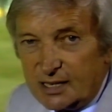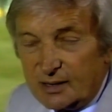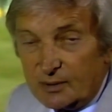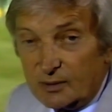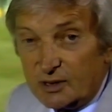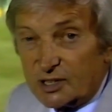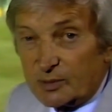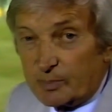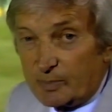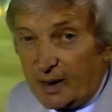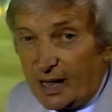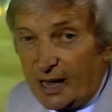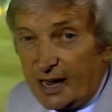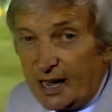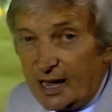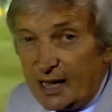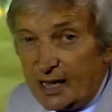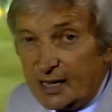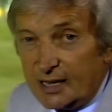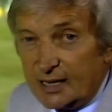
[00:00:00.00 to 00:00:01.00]
As a
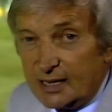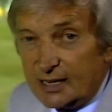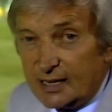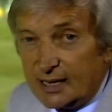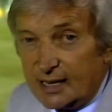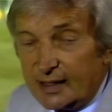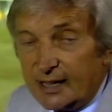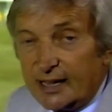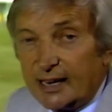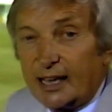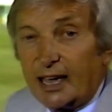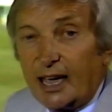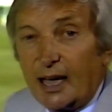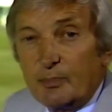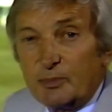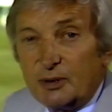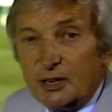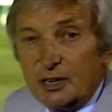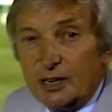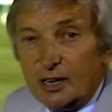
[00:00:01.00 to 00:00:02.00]
player, and then a
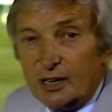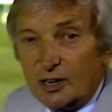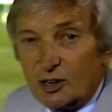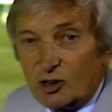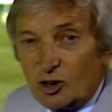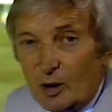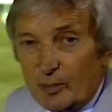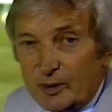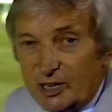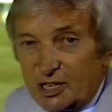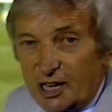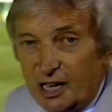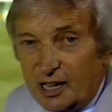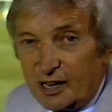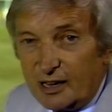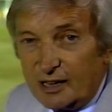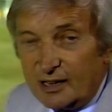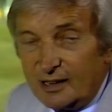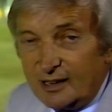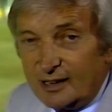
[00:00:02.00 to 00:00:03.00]
captain and a
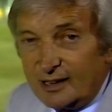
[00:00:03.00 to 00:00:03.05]
commentator,